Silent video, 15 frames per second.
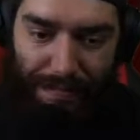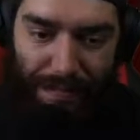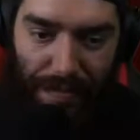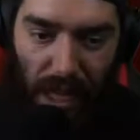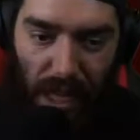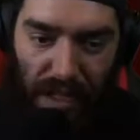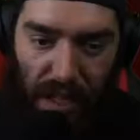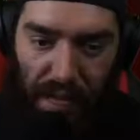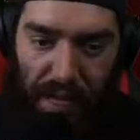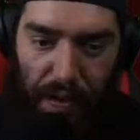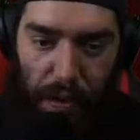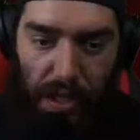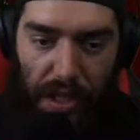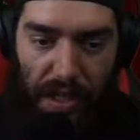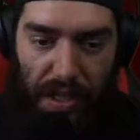It's
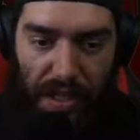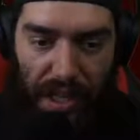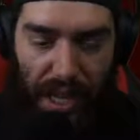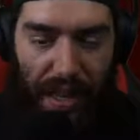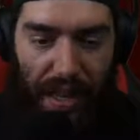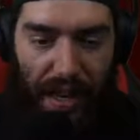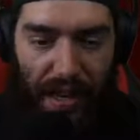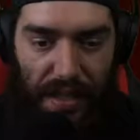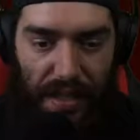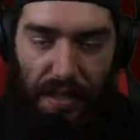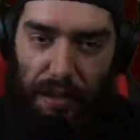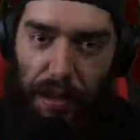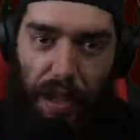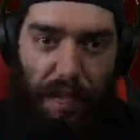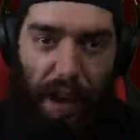unfortunate to say that it isn't
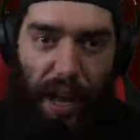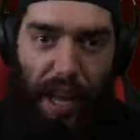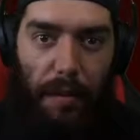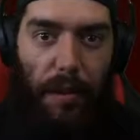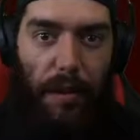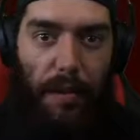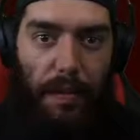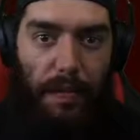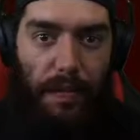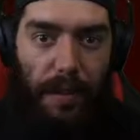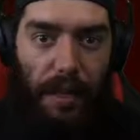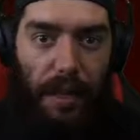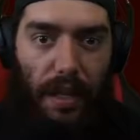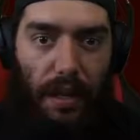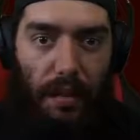really viable,
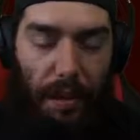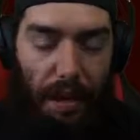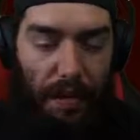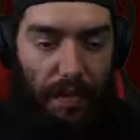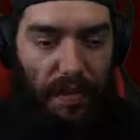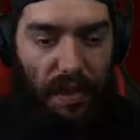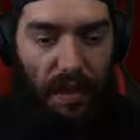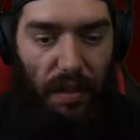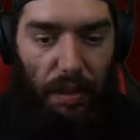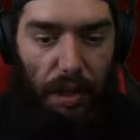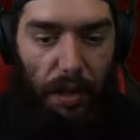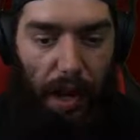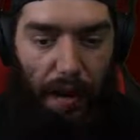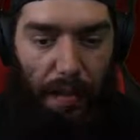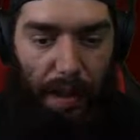but we
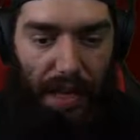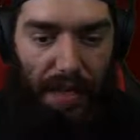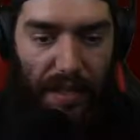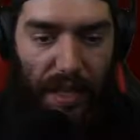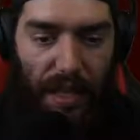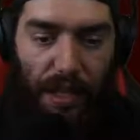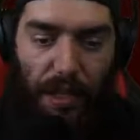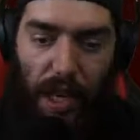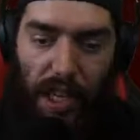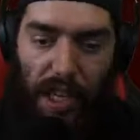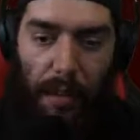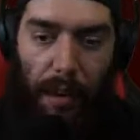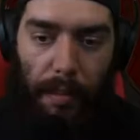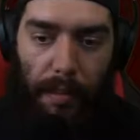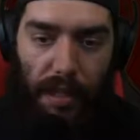tried our best and tried to
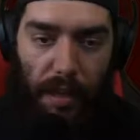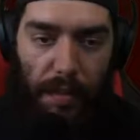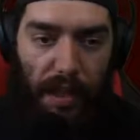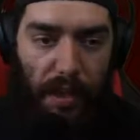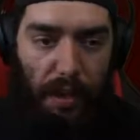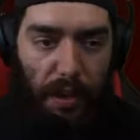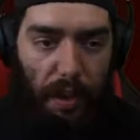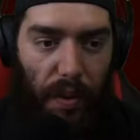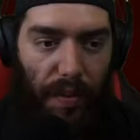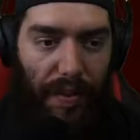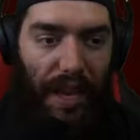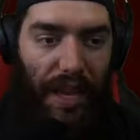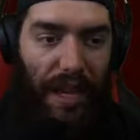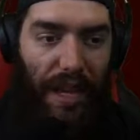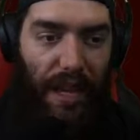come up with something cool.
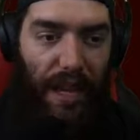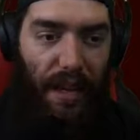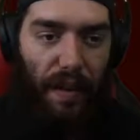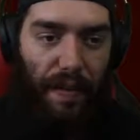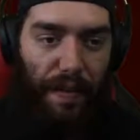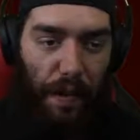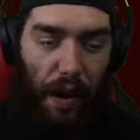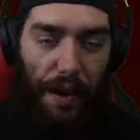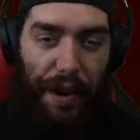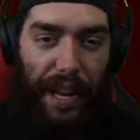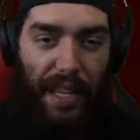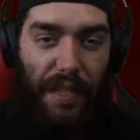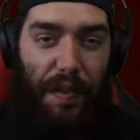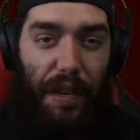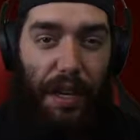For our
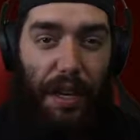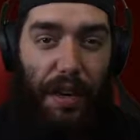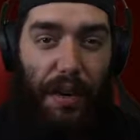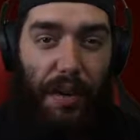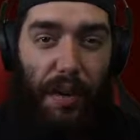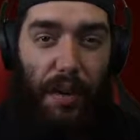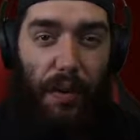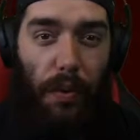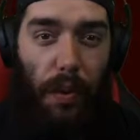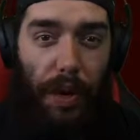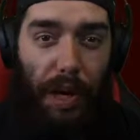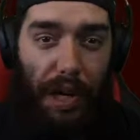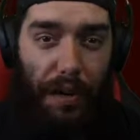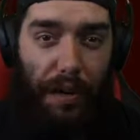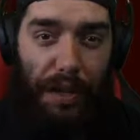next video,
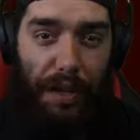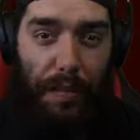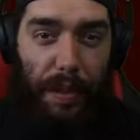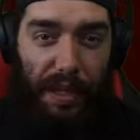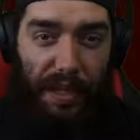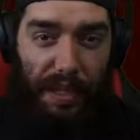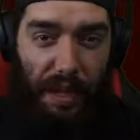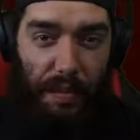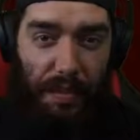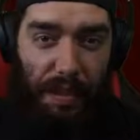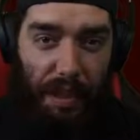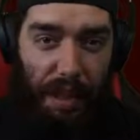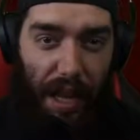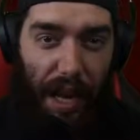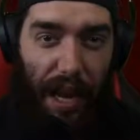we're going to build
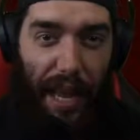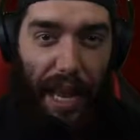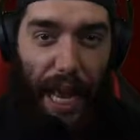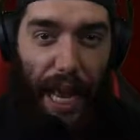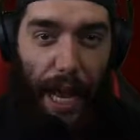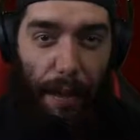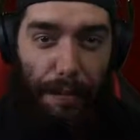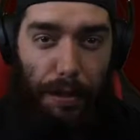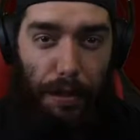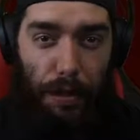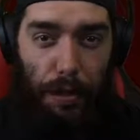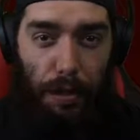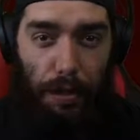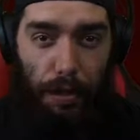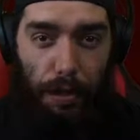something that I
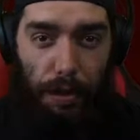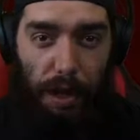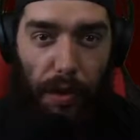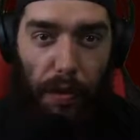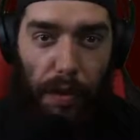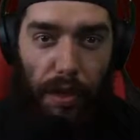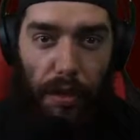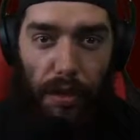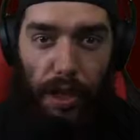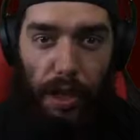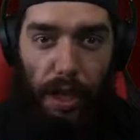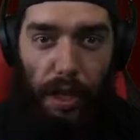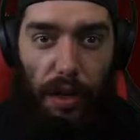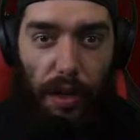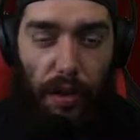absolutely will
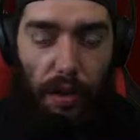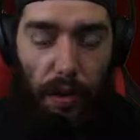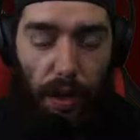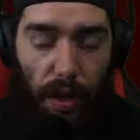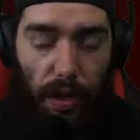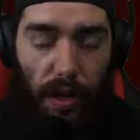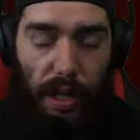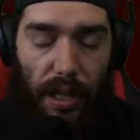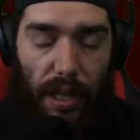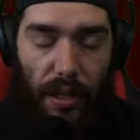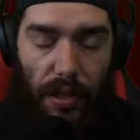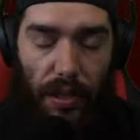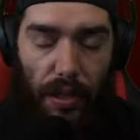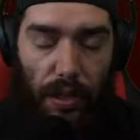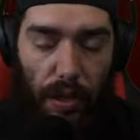know
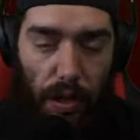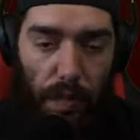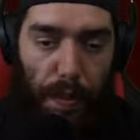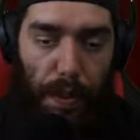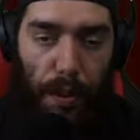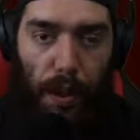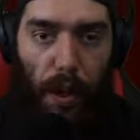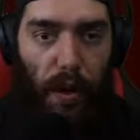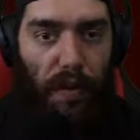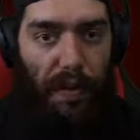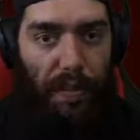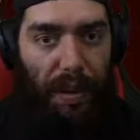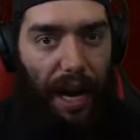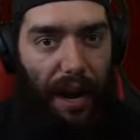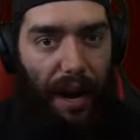is super
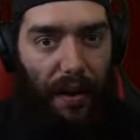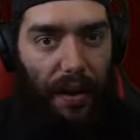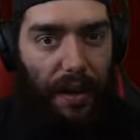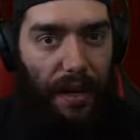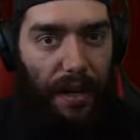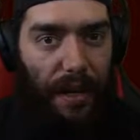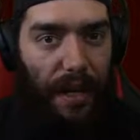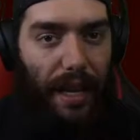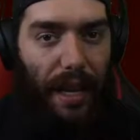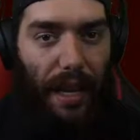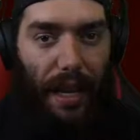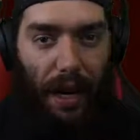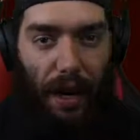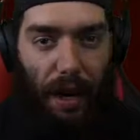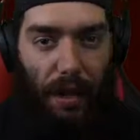overpowered
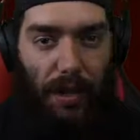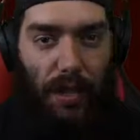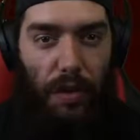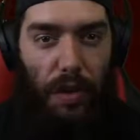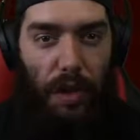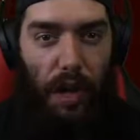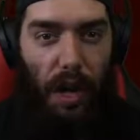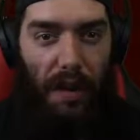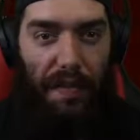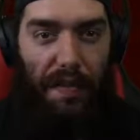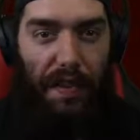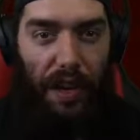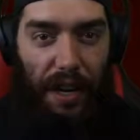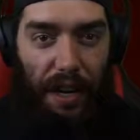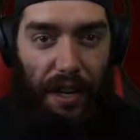and also a lot of fun